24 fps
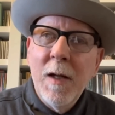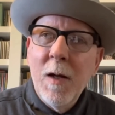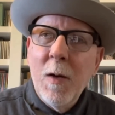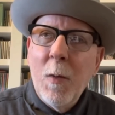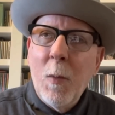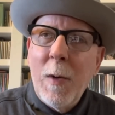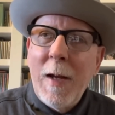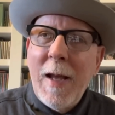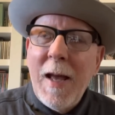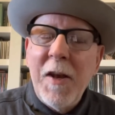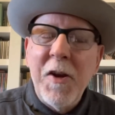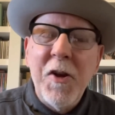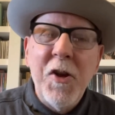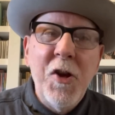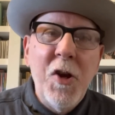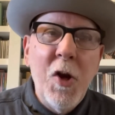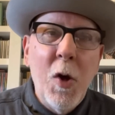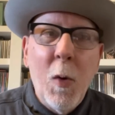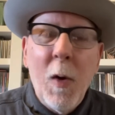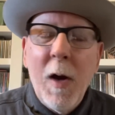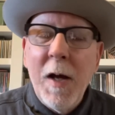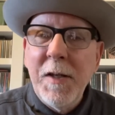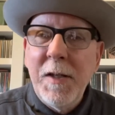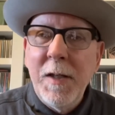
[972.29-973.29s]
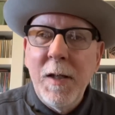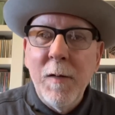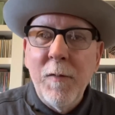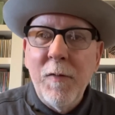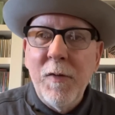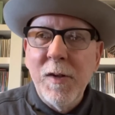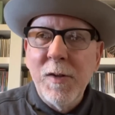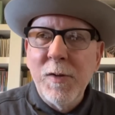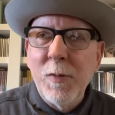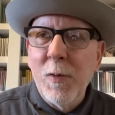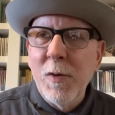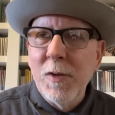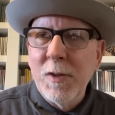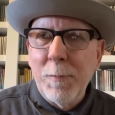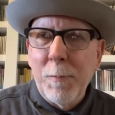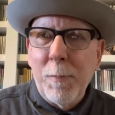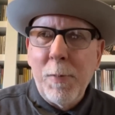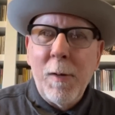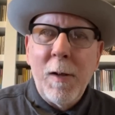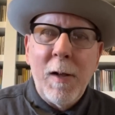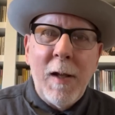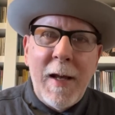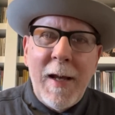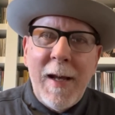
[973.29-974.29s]
We had no idea if this was
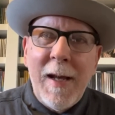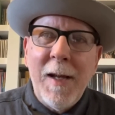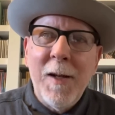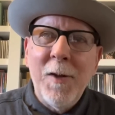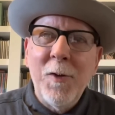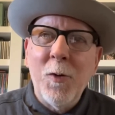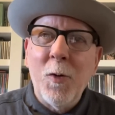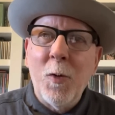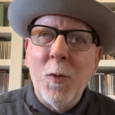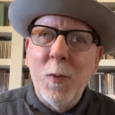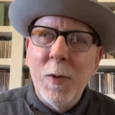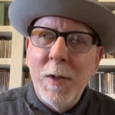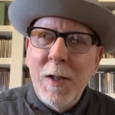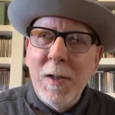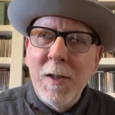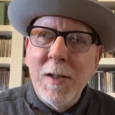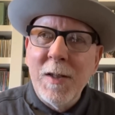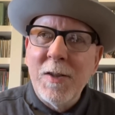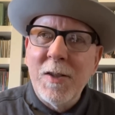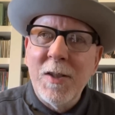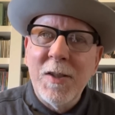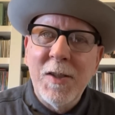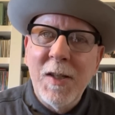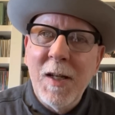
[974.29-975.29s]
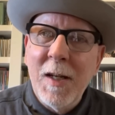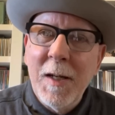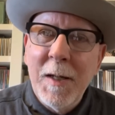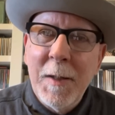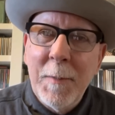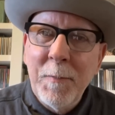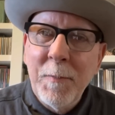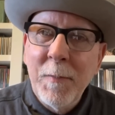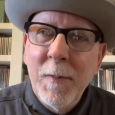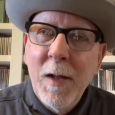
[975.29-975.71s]
planned or real at the time.